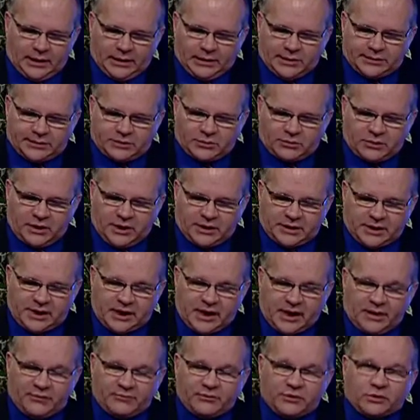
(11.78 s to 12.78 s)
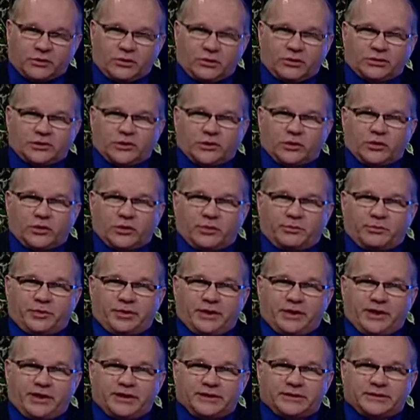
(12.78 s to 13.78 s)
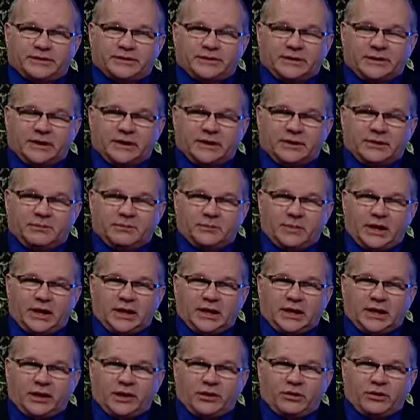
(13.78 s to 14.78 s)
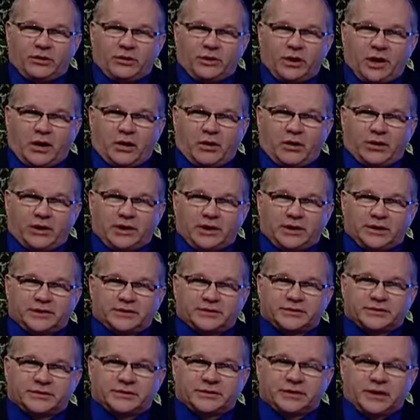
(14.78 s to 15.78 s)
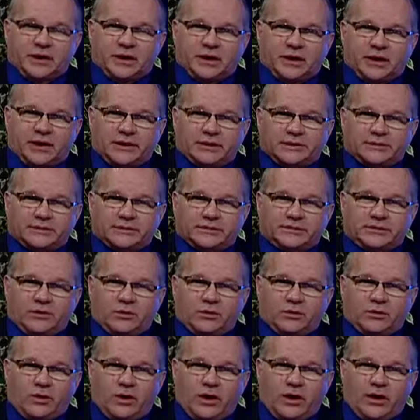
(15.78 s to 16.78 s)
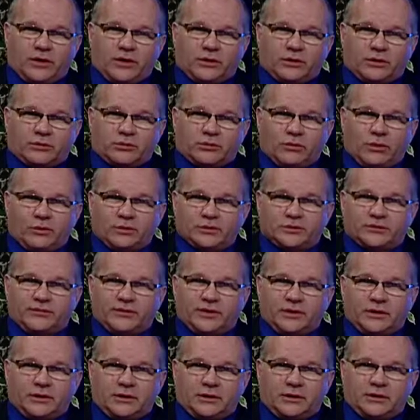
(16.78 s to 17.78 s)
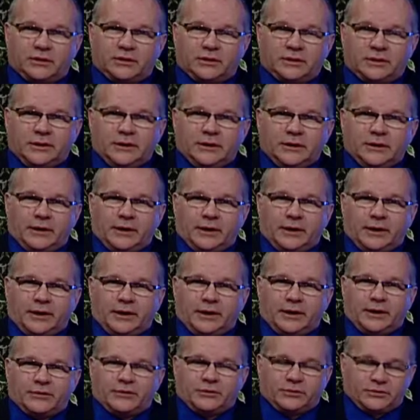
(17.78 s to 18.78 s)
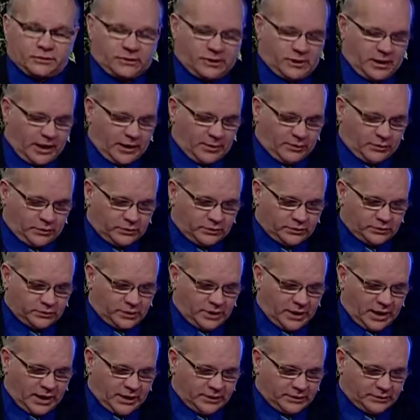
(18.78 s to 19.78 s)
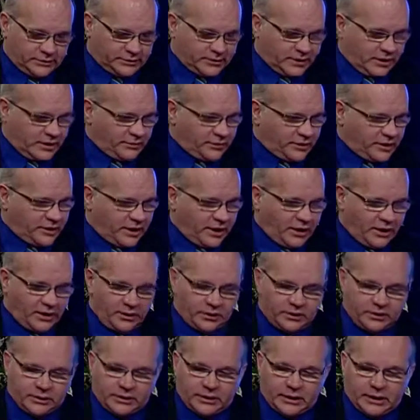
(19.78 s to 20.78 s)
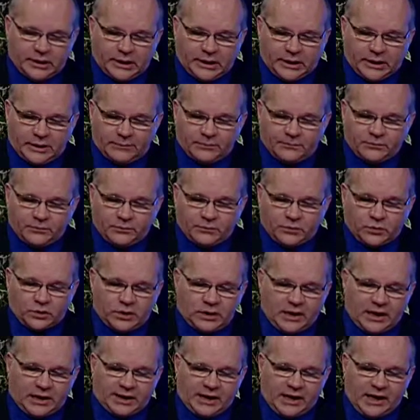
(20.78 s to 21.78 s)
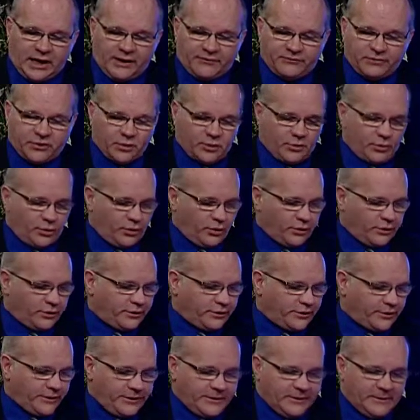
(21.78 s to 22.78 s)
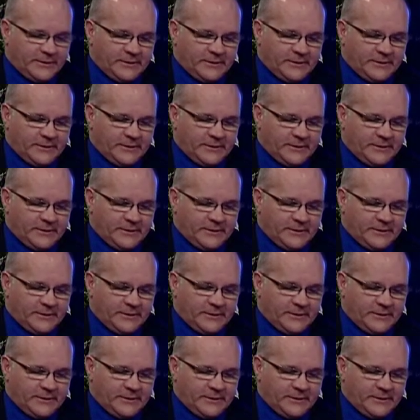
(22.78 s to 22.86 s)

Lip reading: It's great to have you. Of course, it replays in many other areas, Stillwater, Roseville, those cable channels out there, and we're glad to have you aboard.